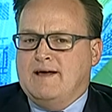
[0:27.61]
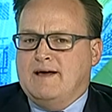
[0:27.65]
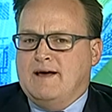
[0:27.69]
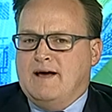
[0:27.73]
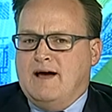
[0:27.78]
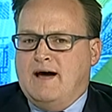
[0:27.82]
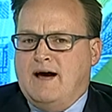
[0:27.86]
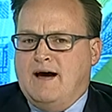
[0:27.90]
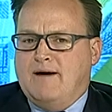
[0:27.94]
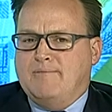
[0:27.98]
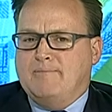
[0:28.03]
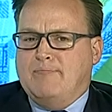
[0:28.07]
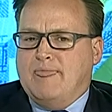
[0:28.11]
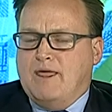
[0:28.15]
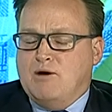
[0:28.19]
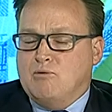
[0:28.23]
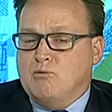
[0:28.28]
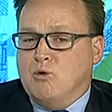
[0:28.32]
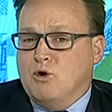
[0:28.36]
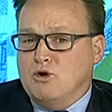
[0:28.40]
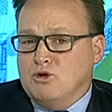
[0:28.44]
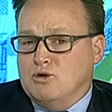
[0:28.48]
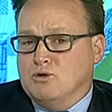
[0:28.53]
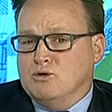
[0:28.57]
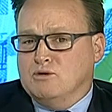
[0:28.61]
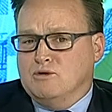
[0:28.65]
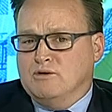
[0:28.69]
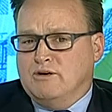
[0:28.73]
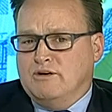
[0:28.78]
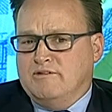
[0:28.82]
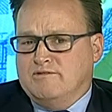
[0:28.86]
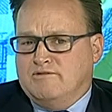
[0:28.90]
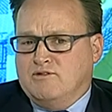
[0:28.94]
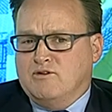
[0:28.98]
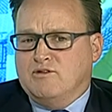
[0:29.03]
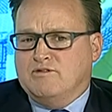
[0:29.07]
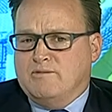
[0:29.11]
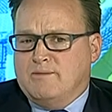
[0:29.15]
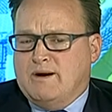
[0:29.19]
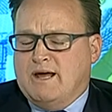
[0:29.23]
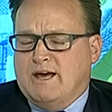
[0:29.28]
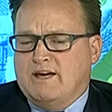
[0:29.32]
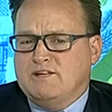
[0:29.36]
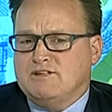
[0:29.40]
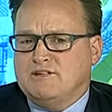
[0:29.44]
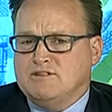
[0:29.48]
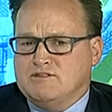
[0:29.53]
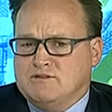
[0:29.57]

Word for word: Um, what you're looking for from an agent.